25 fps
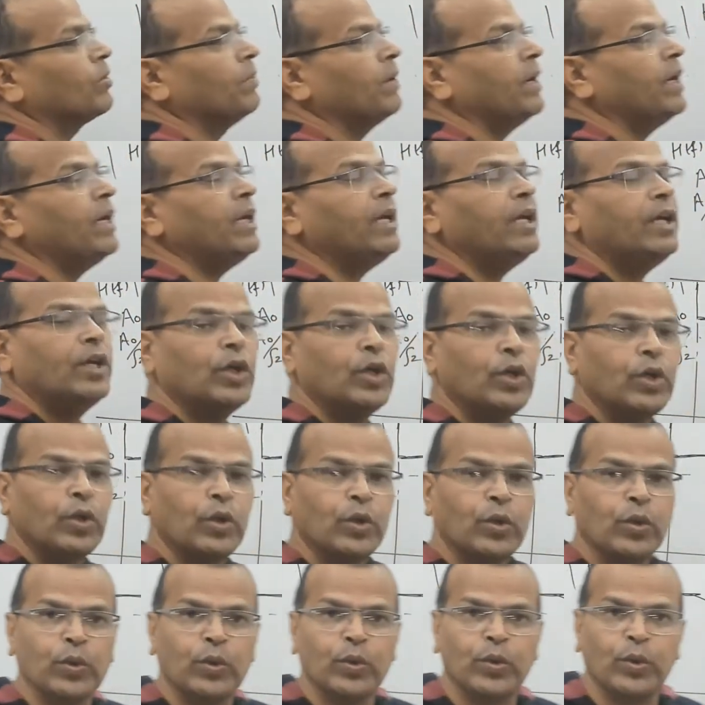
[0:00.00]
by
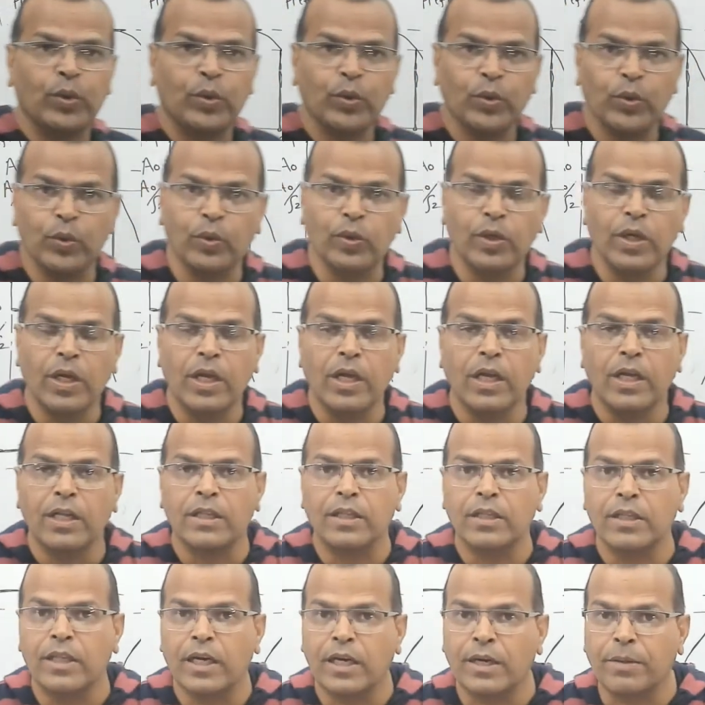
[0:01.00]
root 2.
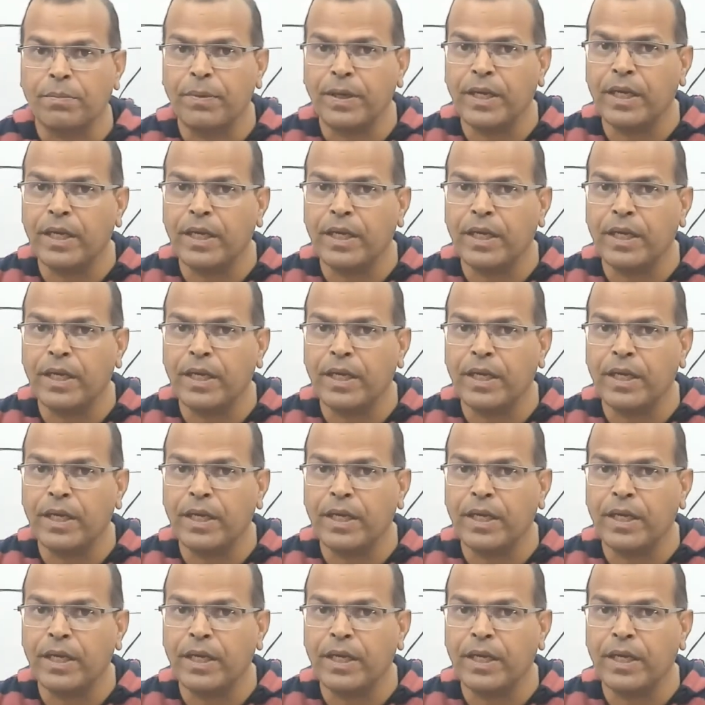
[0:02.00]
That